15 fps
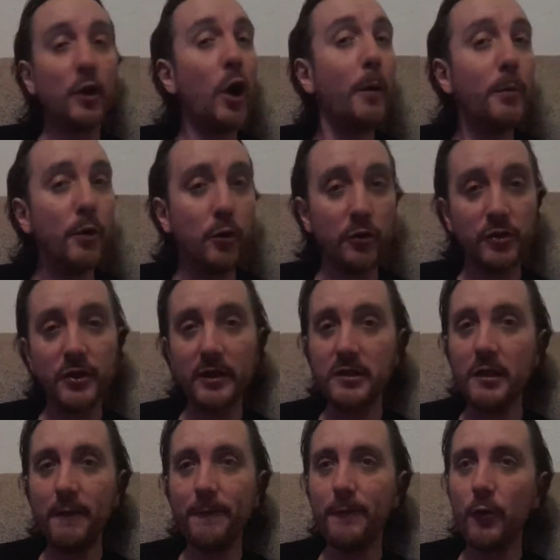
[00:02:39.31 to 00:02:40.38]
the Commodore
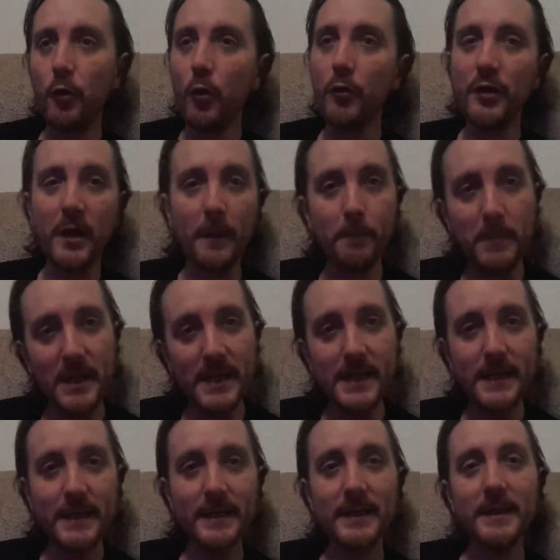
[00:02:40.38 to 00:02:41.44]
64, the
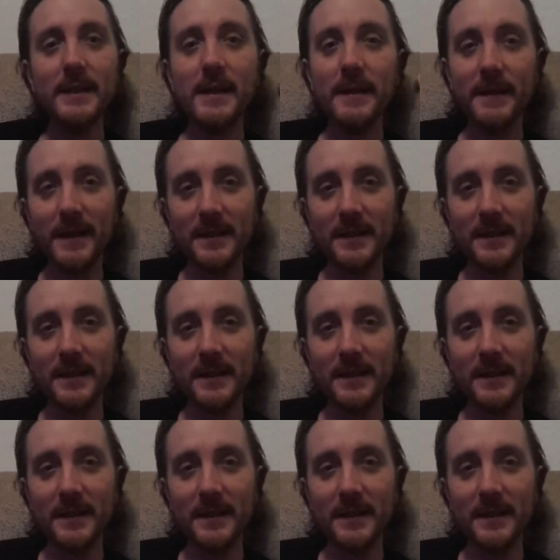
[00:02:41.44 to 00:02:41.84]
Amiga,